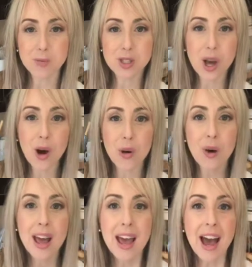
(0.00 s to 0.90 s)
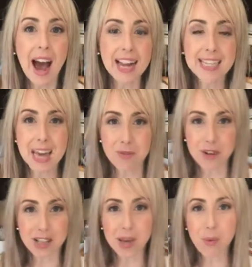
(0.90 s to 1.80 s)
So I
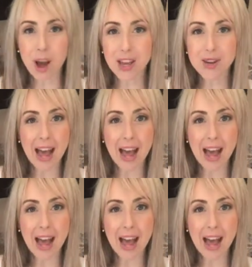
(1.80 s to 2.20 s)
definitely want you